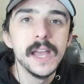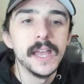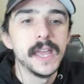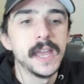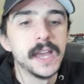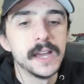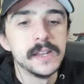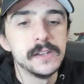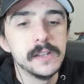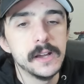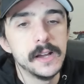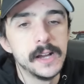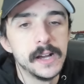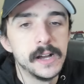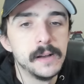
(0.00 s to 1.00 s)
And
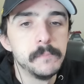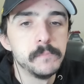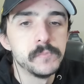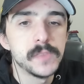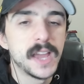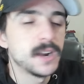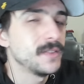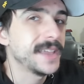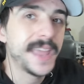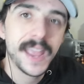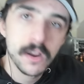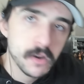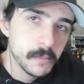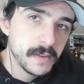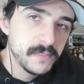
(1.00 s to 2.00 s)
um, I don't like
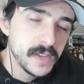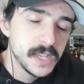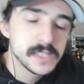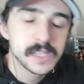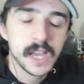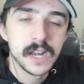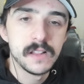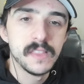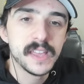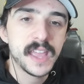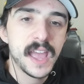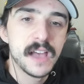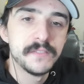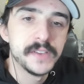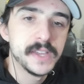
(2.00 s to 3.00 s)
hair in my face. I don't like
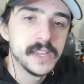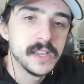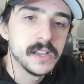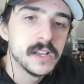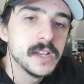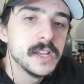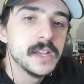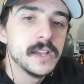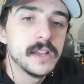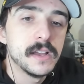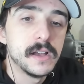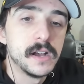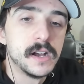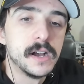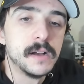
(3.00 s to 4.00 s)
having...
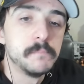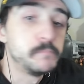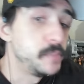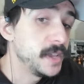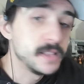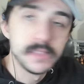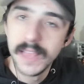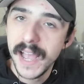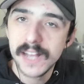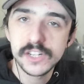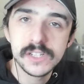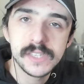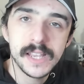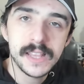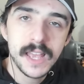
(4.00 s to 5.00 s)
Uh, big
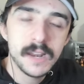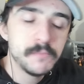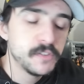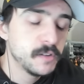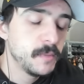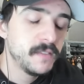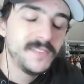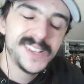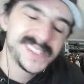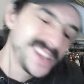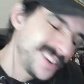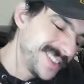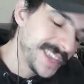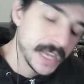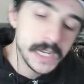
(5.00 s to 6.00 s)
lashes like that in front of my face. I
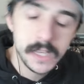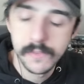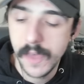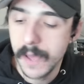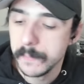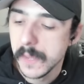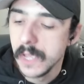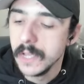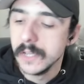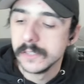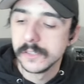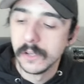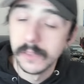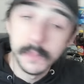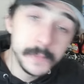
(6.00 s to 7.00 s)
don't like any of that.
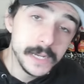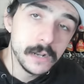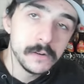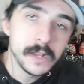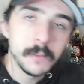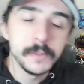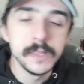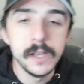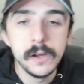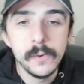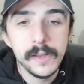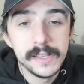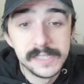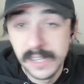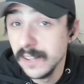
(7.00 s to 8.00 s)
So let me know down below.
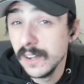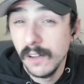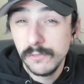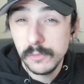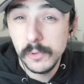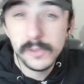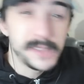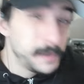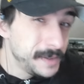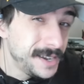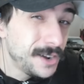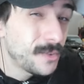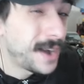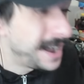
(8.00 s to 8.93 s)
Is it uncomfortable? Let me know.